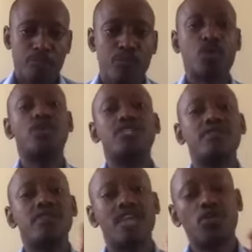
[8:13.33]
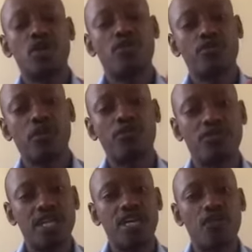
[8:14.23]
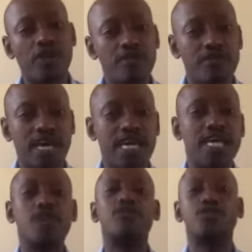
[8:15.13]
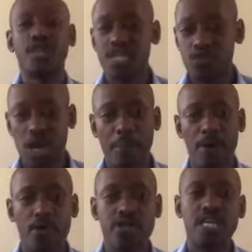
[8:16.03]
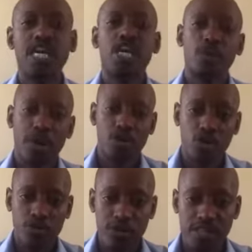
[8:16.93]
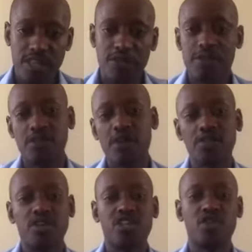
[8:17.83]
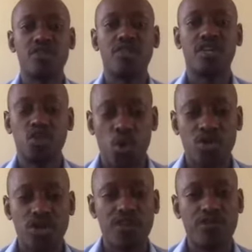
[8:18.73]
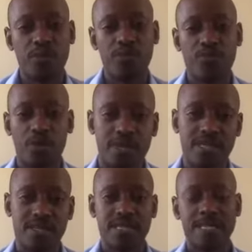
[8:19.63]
Because even that one of 3K or 5K, if you take it to Kampa Road, you might not fetch the 50,000 that you want to get from it.